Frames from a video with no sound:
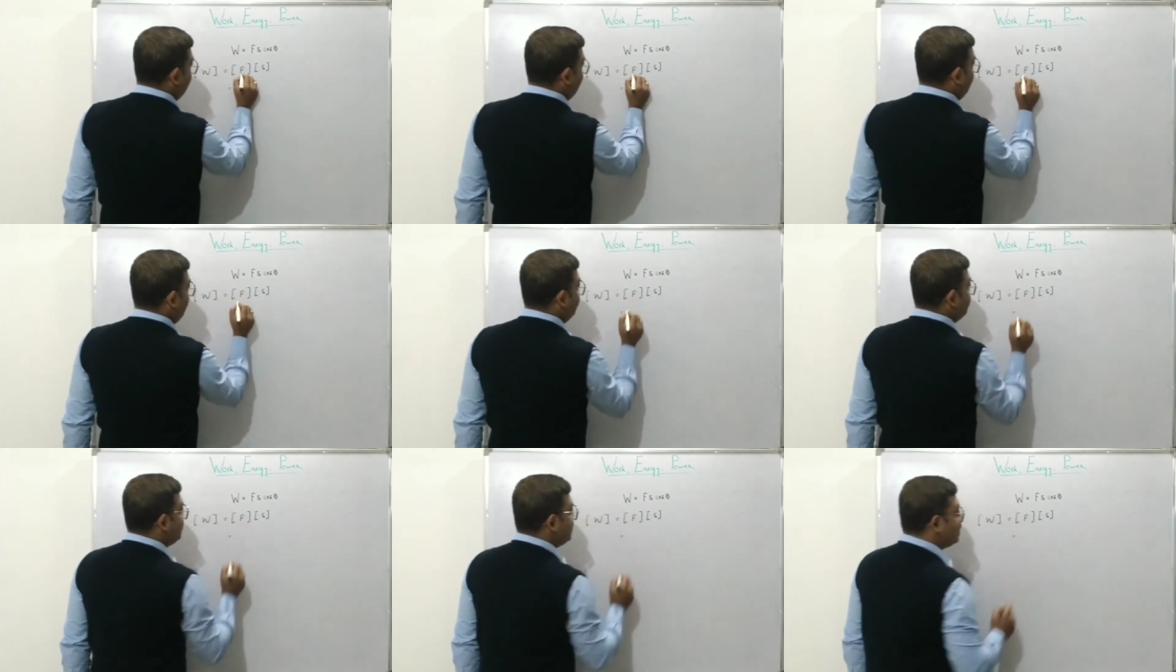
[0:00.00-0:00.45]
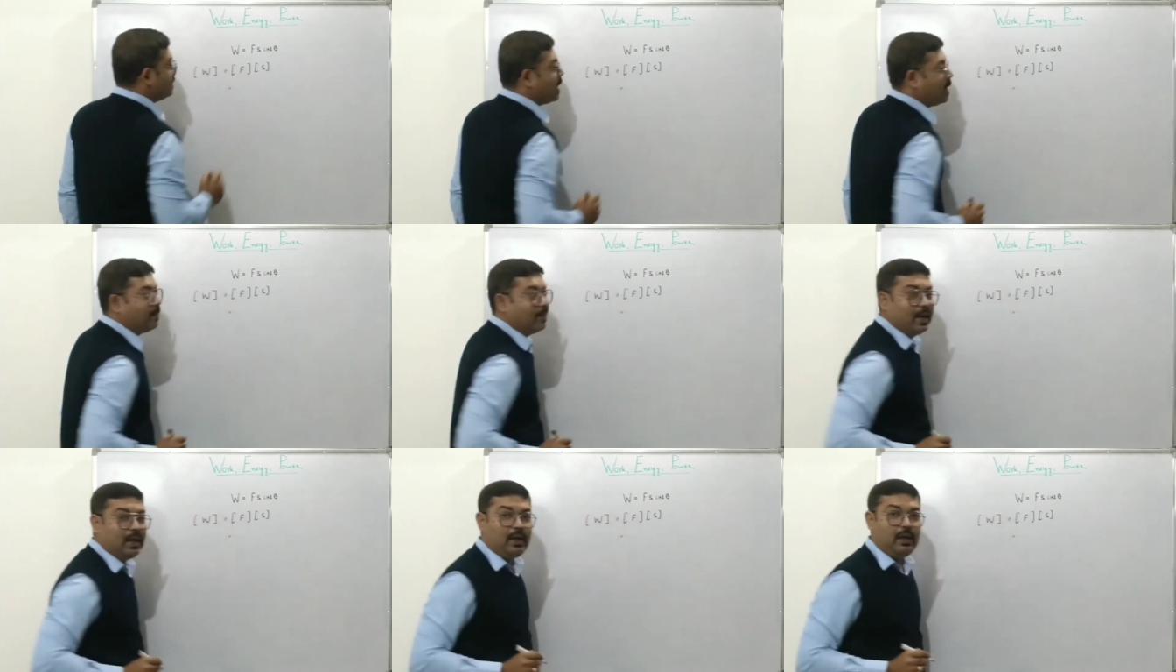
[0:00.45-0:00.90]
force is
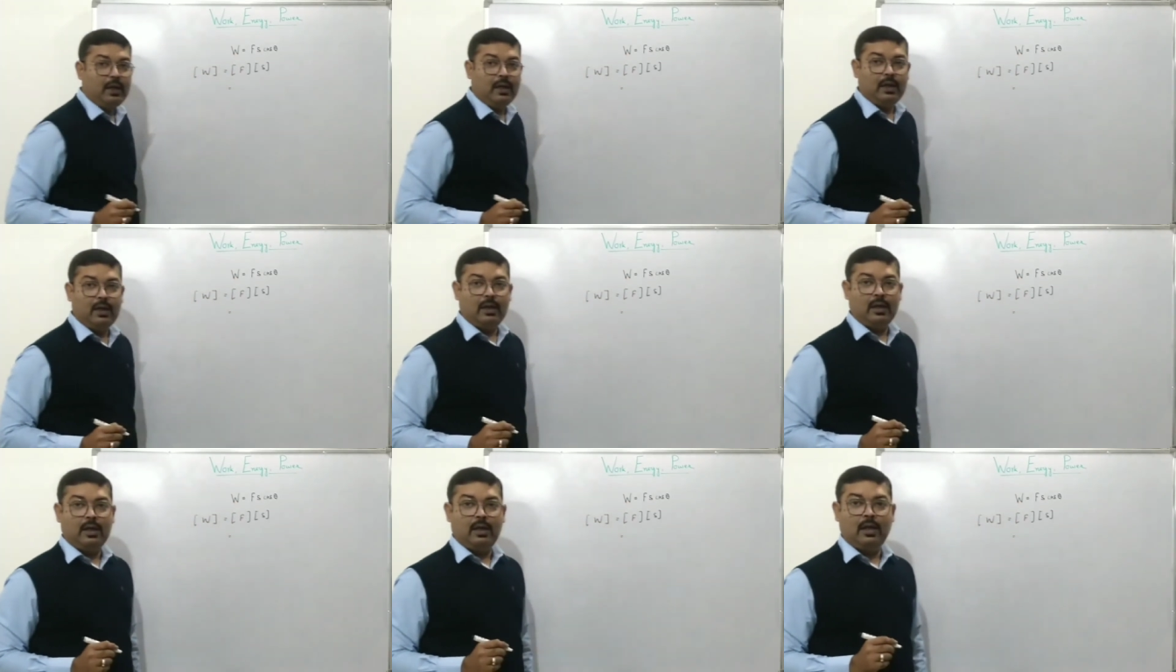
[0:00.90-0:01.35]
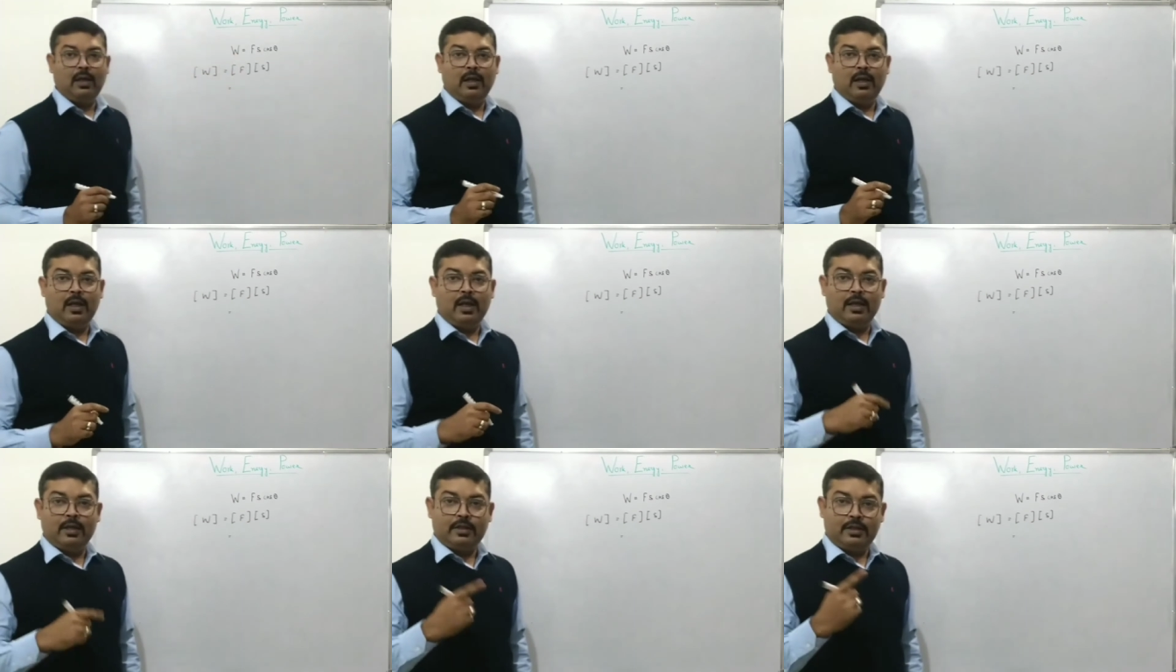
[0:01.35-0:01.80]
ml,
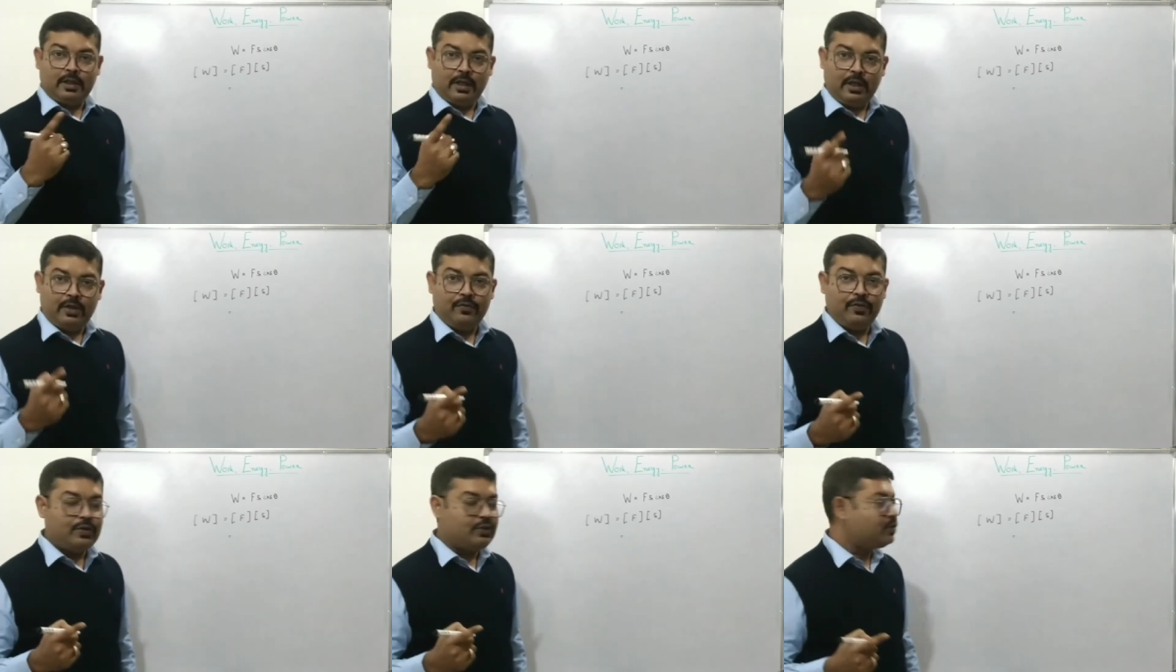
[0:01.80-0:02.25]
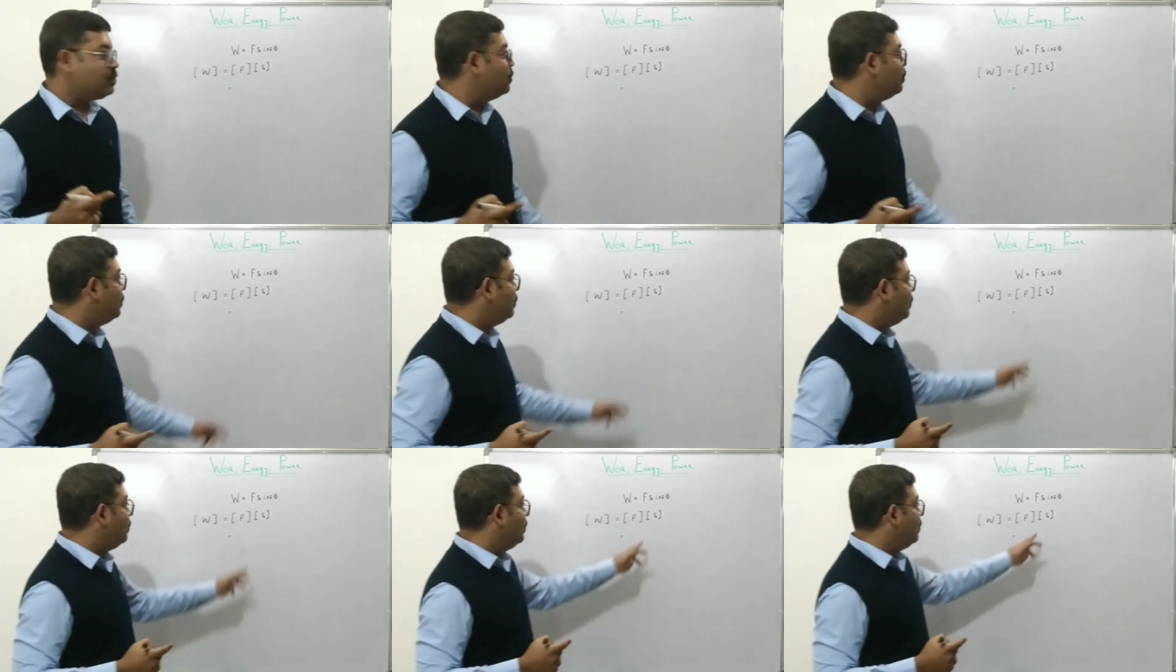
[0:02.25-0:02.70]
T inverse 2,